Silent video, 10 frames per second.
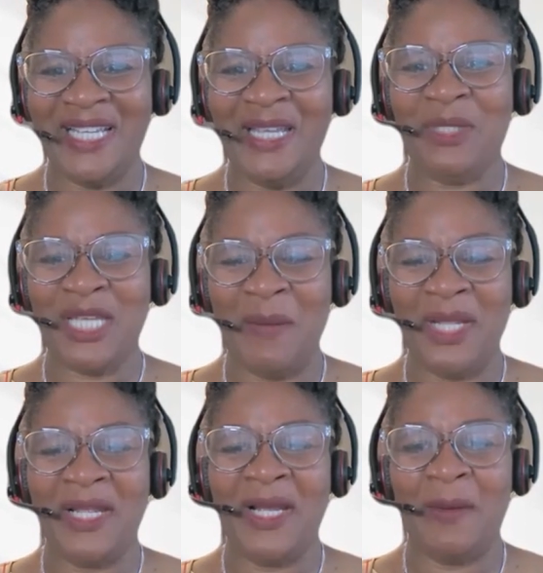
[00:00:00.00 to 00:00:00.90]
keeps
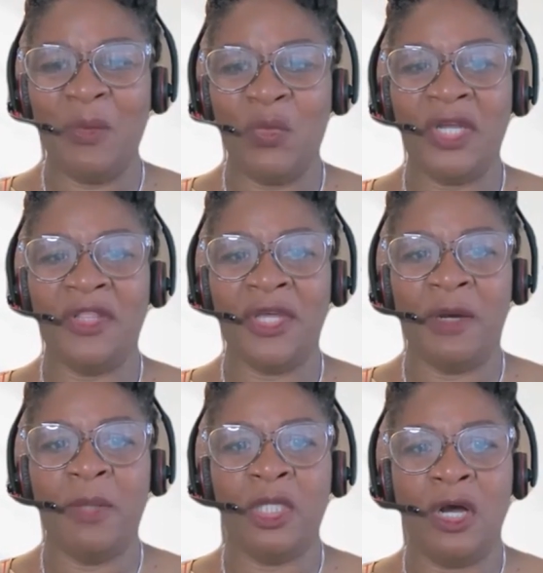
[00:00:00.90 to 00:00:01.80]
coming up with
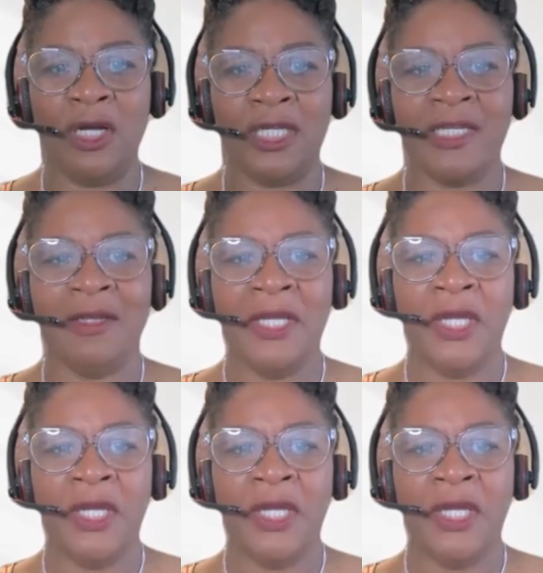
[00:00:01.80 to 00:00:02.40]
belonging.